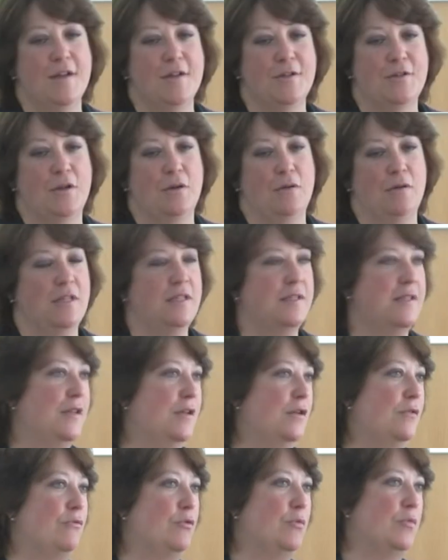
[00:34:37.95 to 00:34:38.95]
So
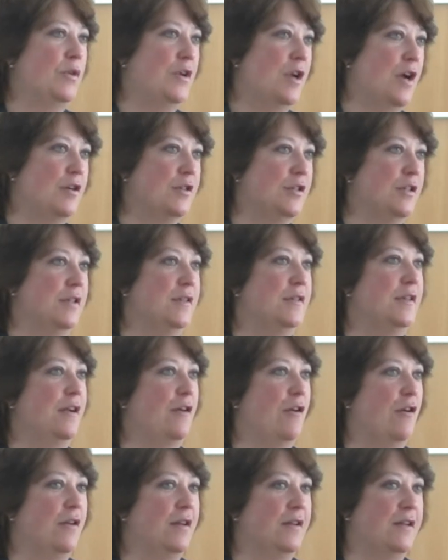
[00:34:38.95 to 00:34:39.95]
instead of reproduction, they
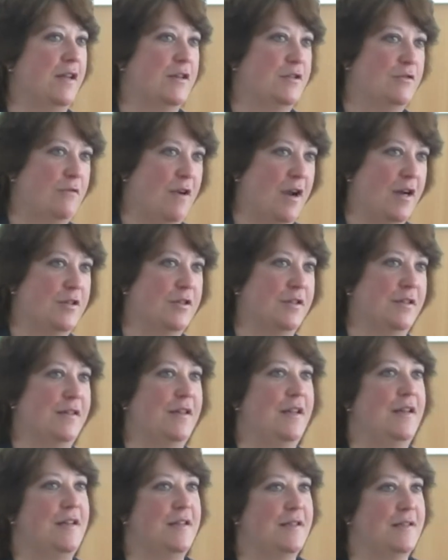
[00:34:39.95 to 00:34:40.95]
call it
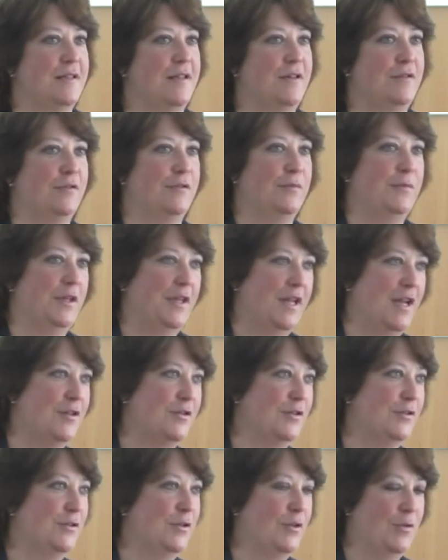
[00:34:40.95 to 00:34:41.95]
extraction, and instead of
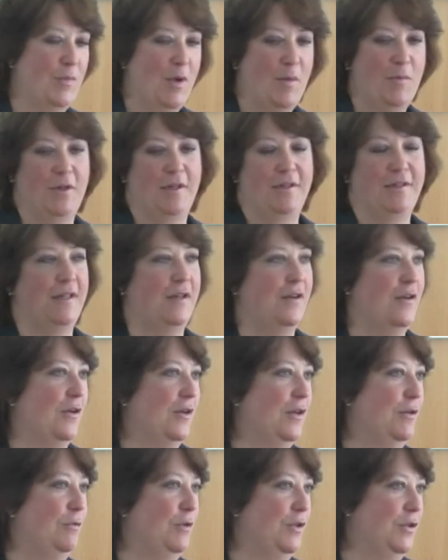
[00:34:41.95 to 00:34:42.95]
communication to the public, they
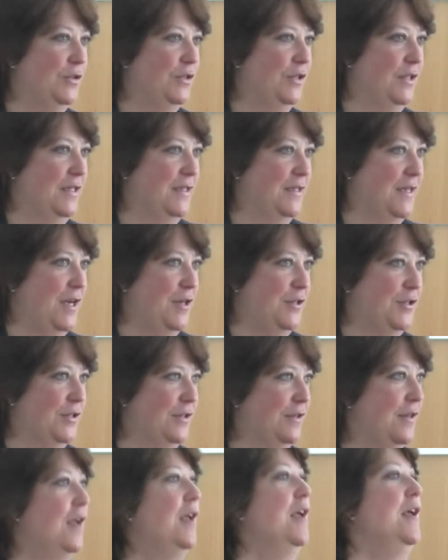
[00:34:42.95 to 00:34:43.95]
call it
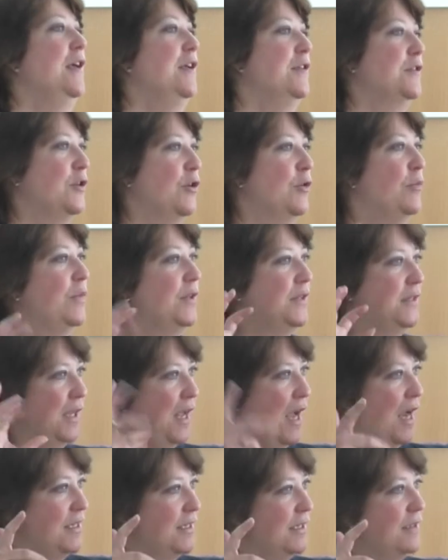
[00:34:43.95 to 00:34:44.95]
reutilization. So, but the
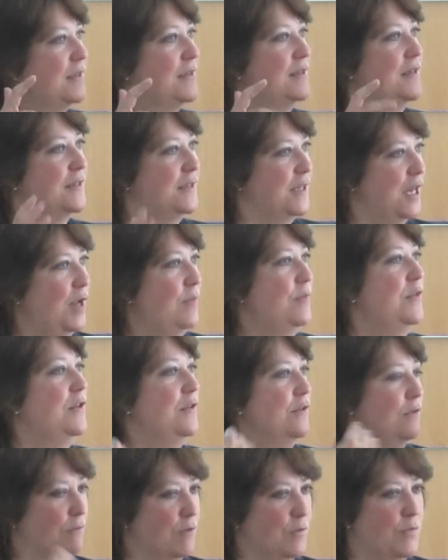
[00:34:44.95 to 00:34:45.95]
idea is the same.
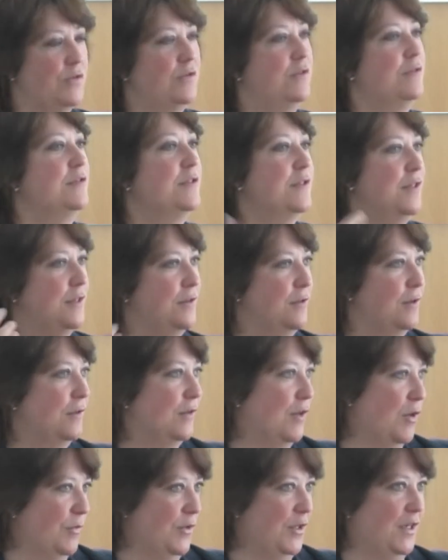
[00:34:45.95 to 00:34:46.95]
You reproduce and you
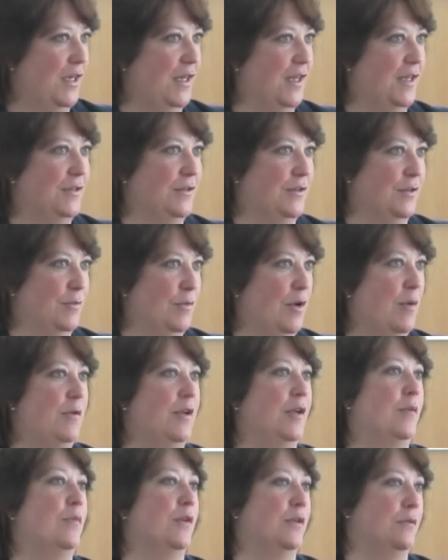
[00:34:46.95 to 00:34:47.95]
communicate to the
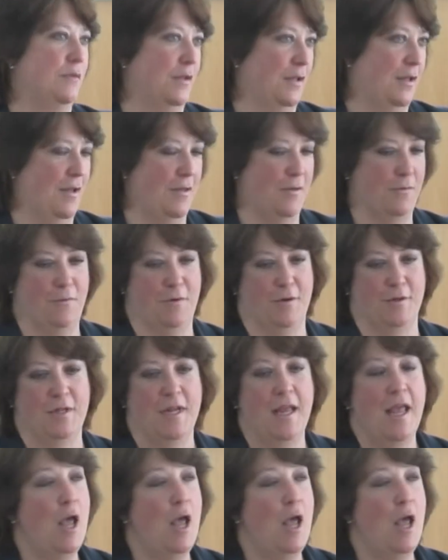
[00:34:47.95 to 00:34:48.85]
public, but with other words.